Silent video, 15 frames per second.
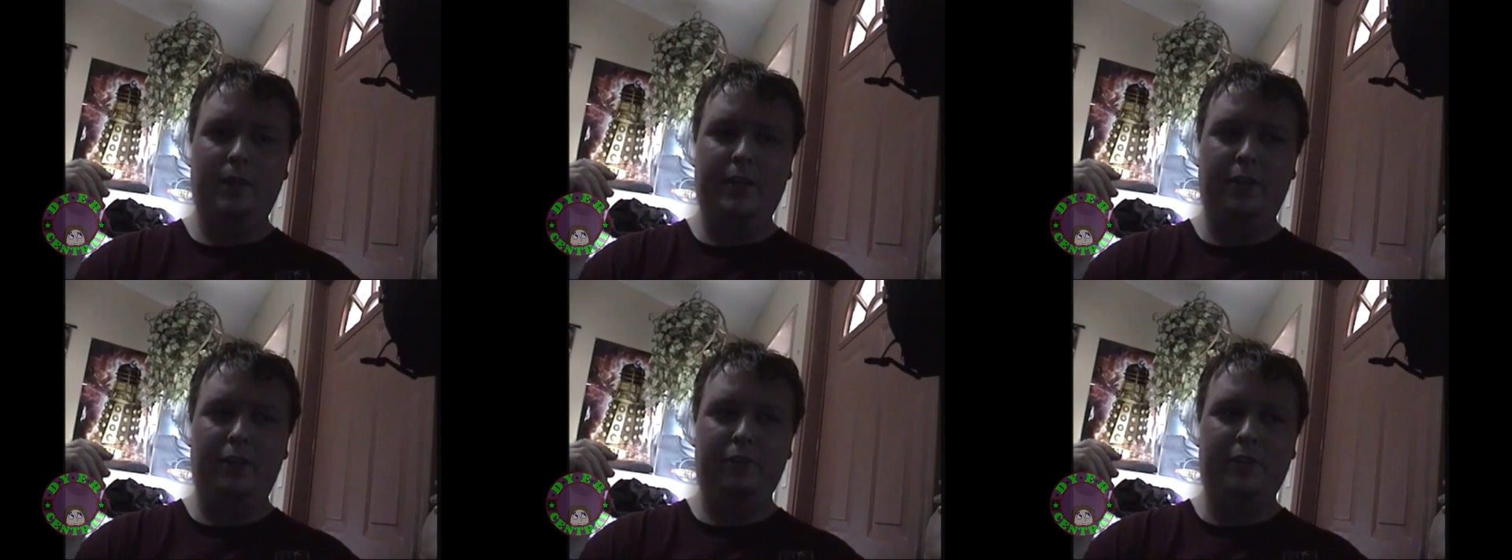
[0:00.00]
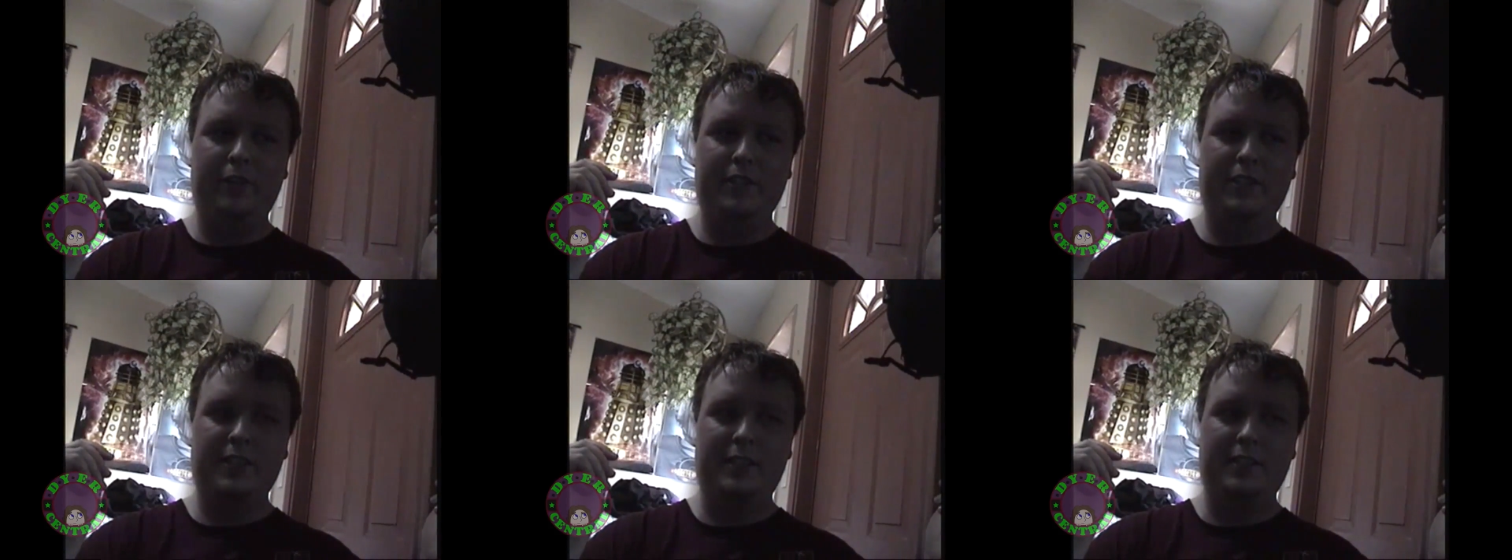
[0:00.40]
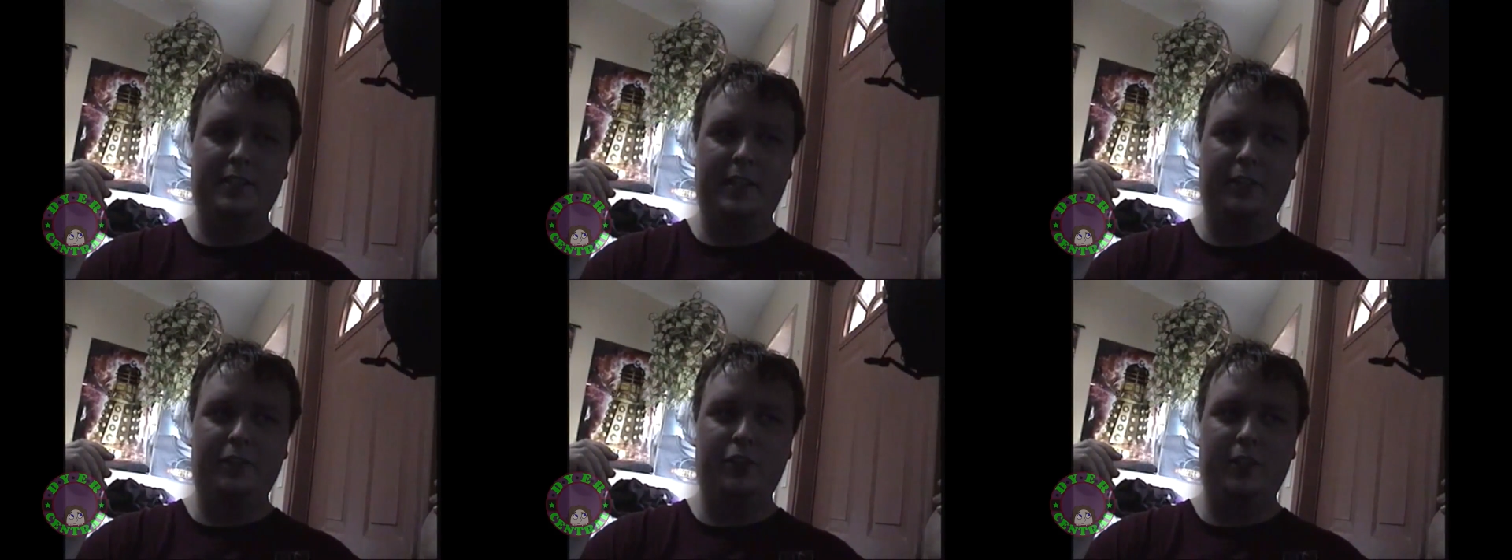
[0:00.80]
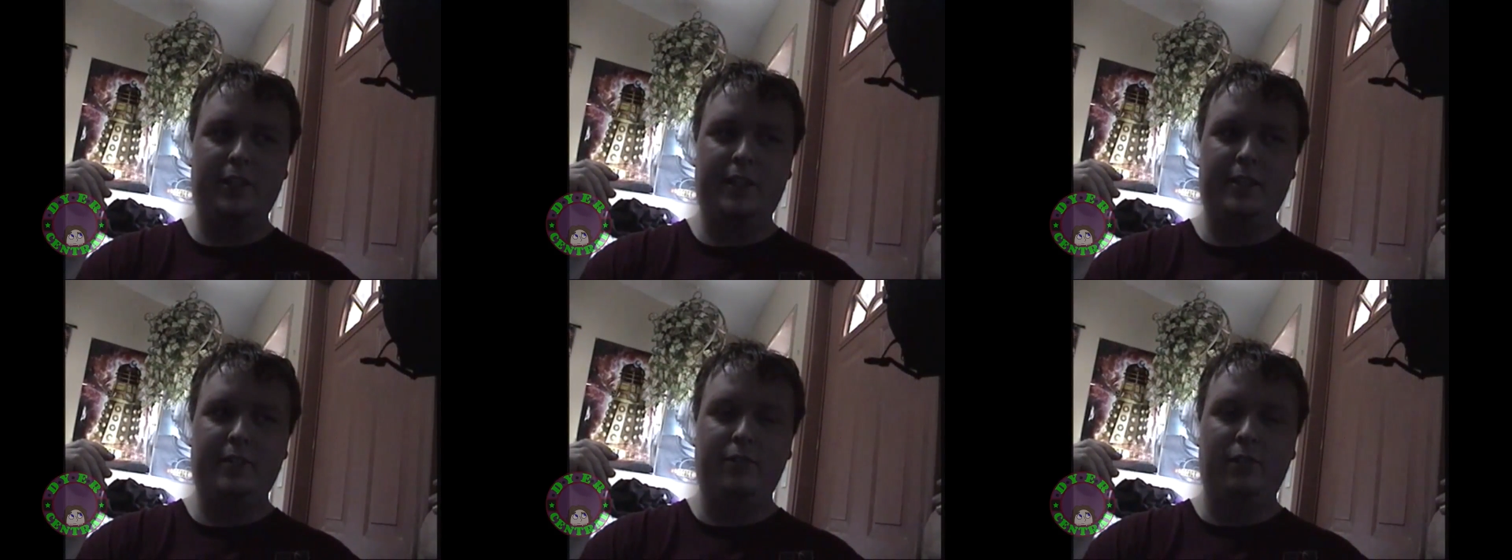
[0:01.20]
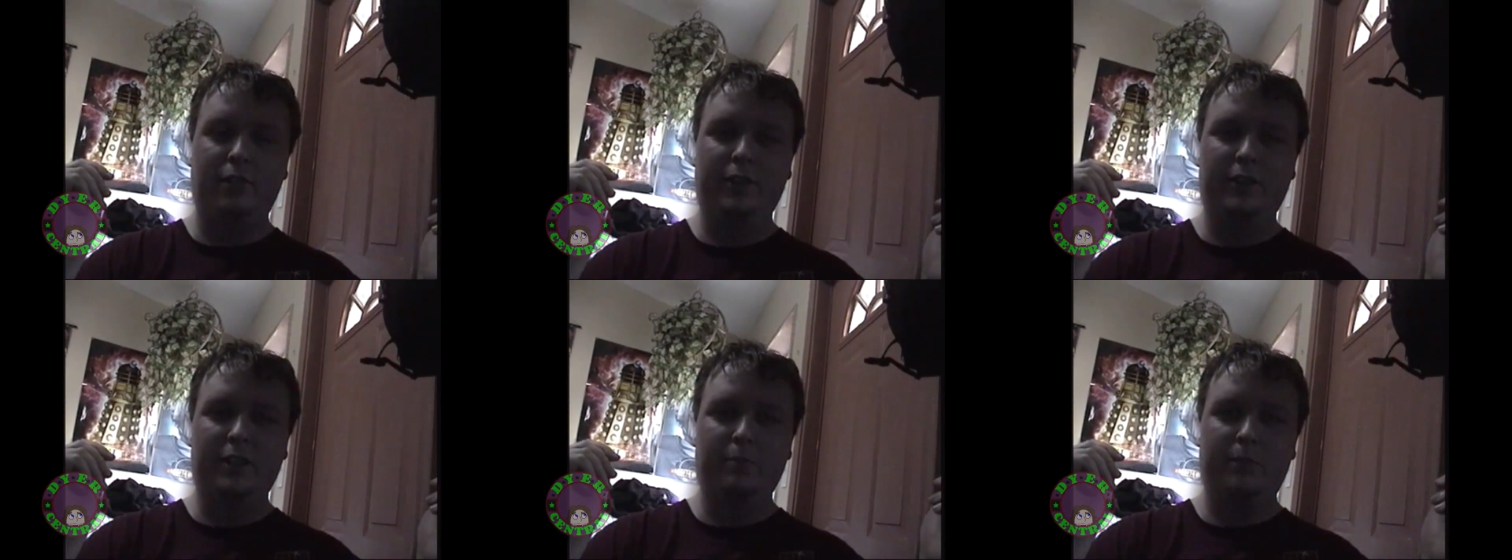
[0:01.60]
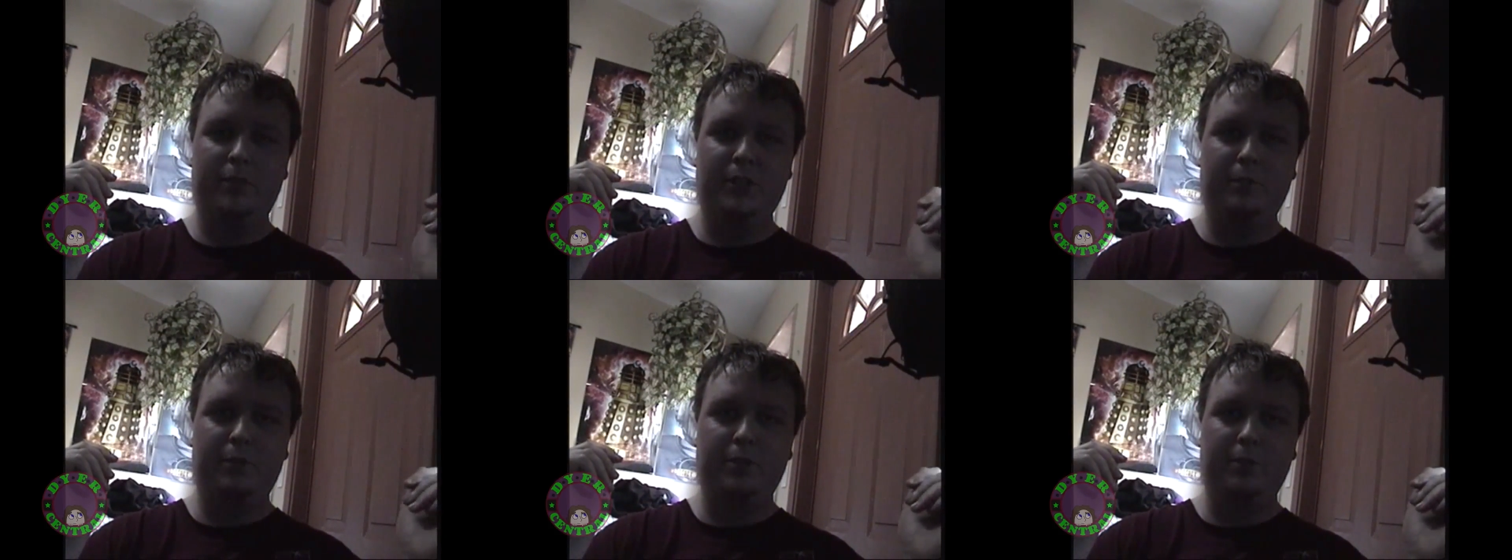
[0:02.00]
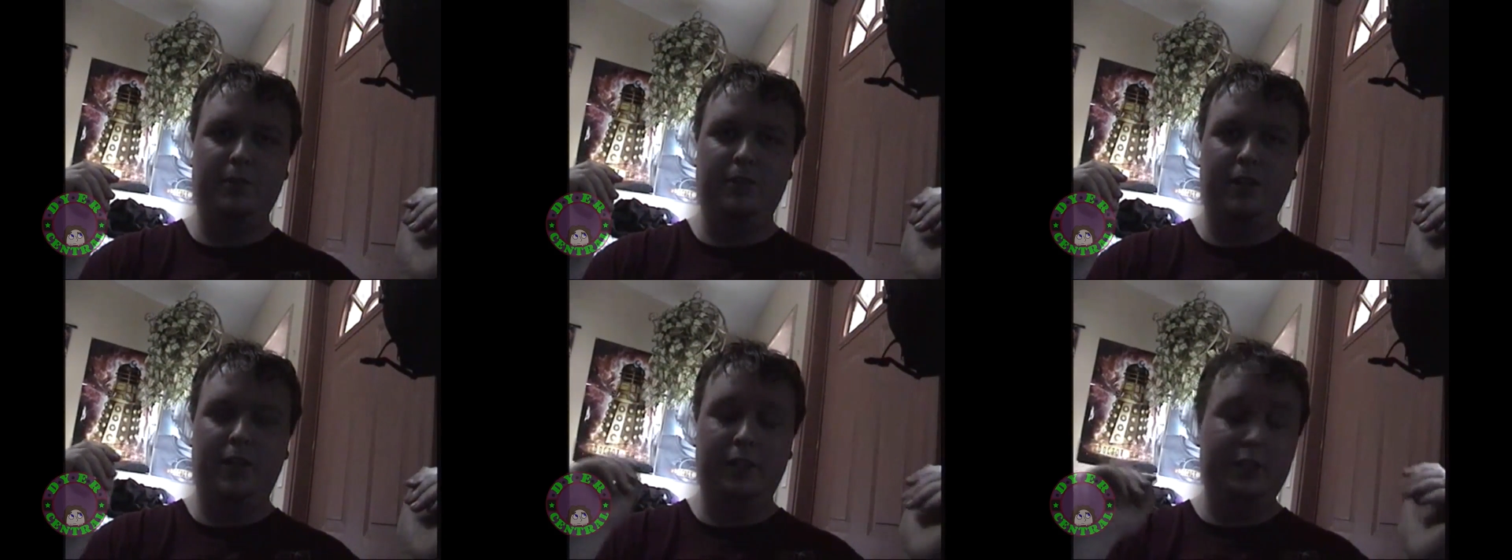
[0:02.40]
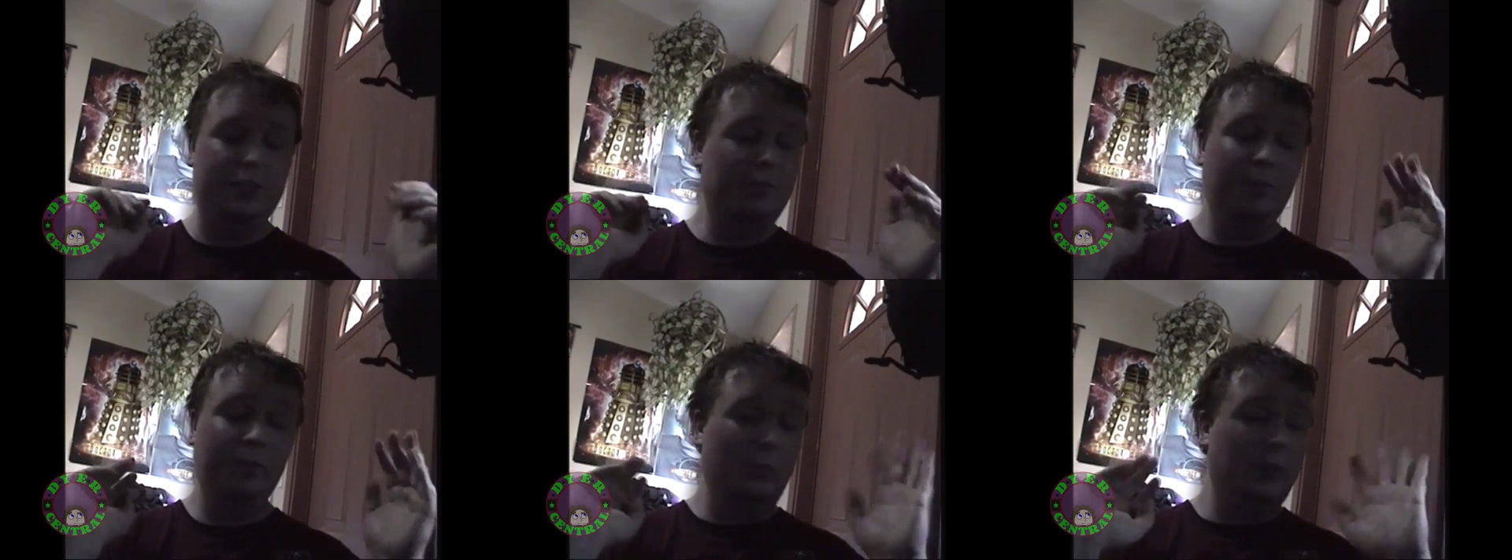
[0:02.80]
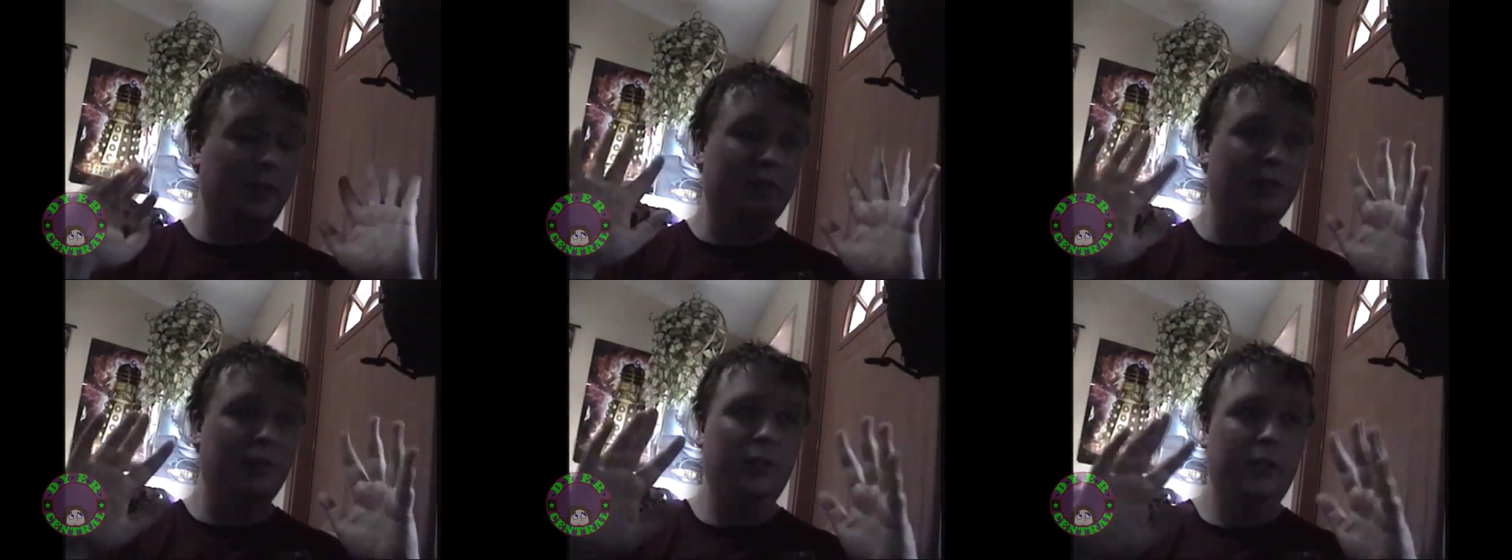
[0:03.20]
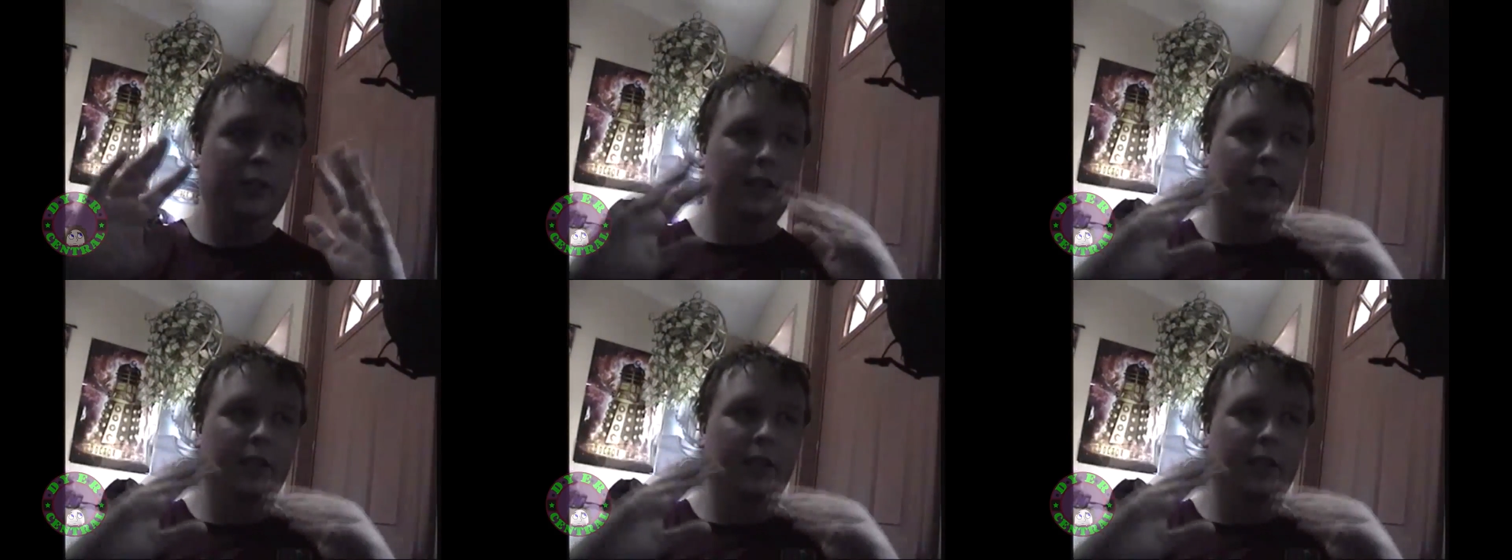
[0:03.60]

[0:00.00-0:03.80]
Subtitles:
I don't think sect's actually evil in Egyptian mythology, but whatever.